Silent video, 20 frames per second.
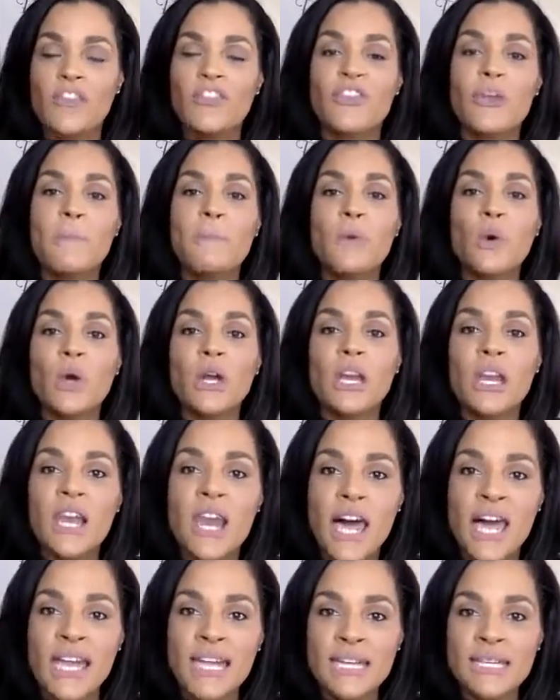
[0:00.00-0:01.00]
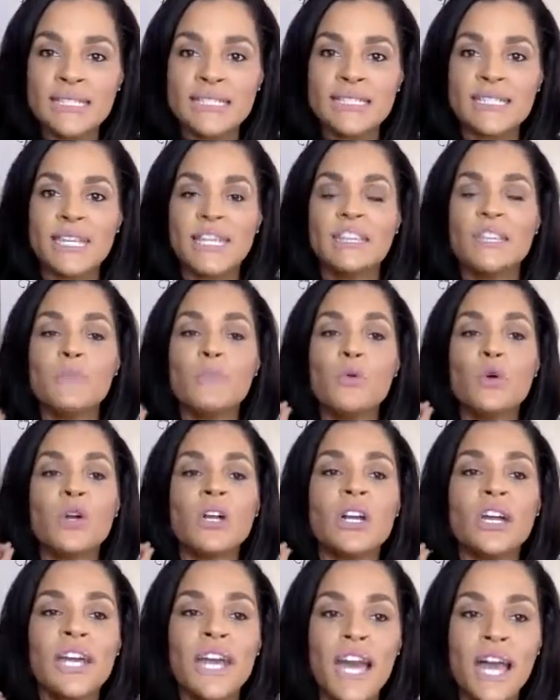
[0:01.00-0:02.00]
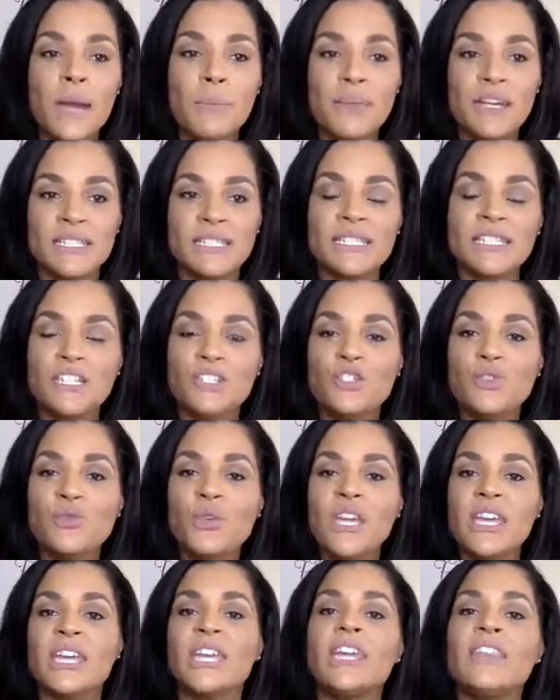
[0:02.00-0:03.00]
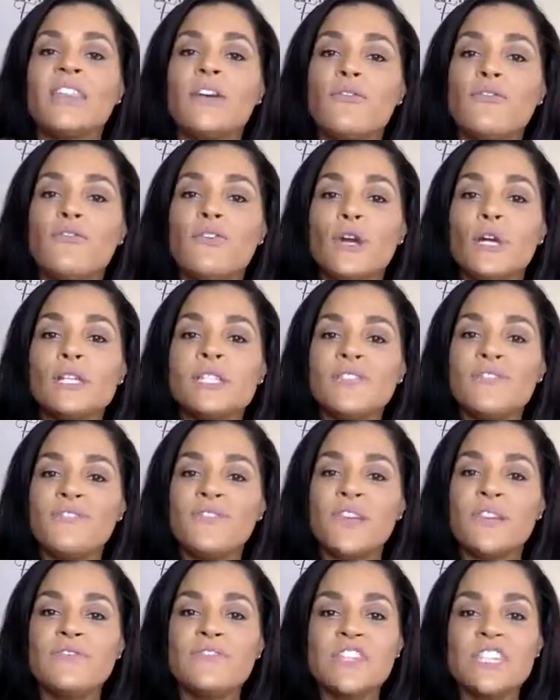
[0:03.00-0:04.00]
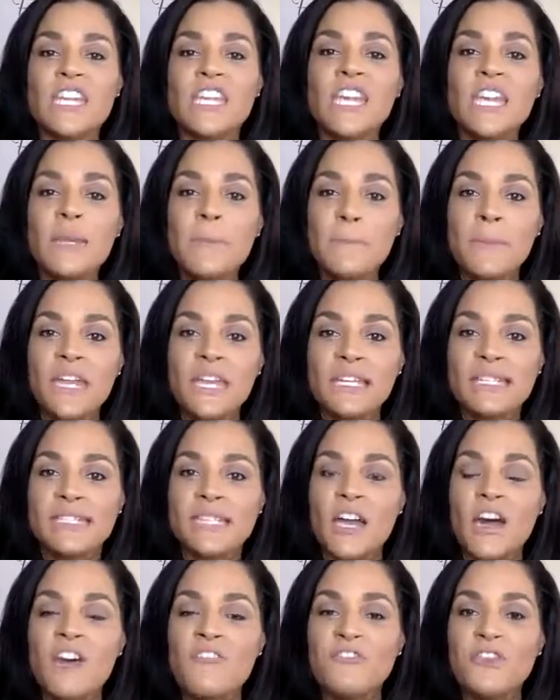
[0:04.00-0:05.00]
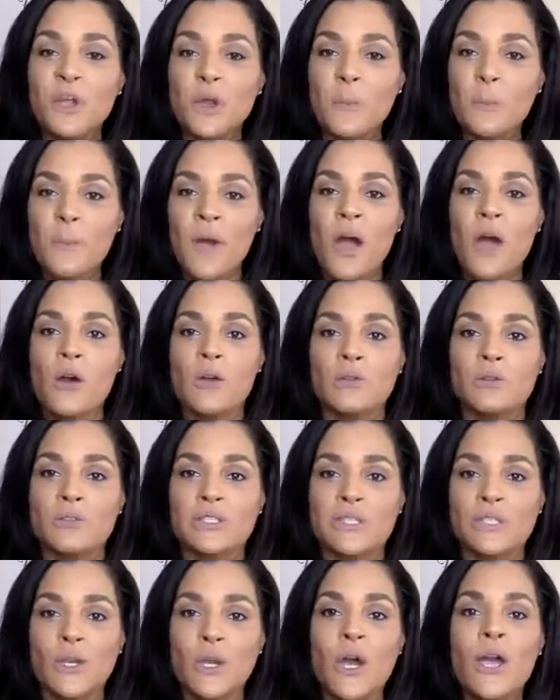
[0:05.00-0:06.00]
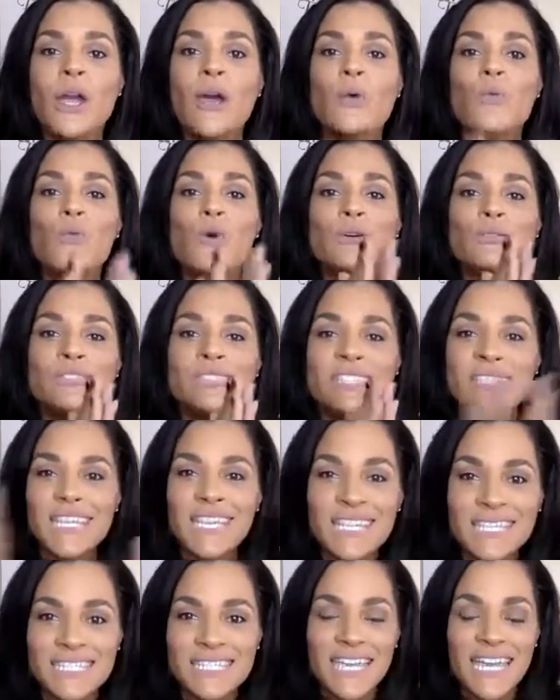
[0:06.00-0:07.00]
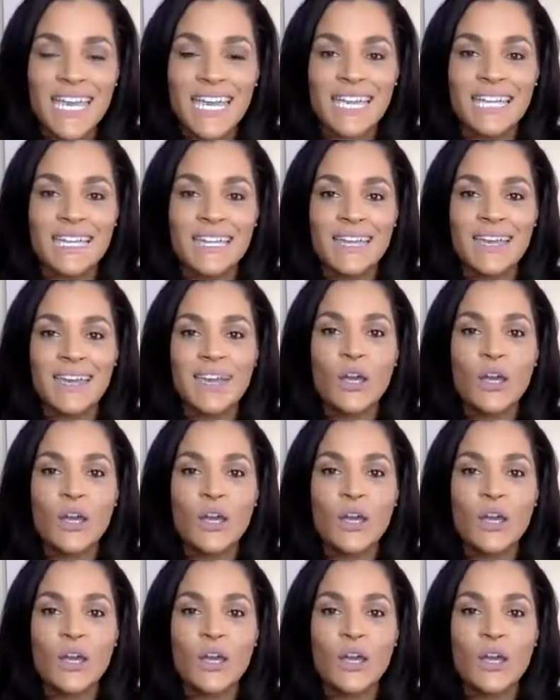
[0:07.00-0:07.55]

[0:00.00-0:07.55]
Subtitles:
The more likes and the more comments that you get in the first 15 minutes of your post will dictate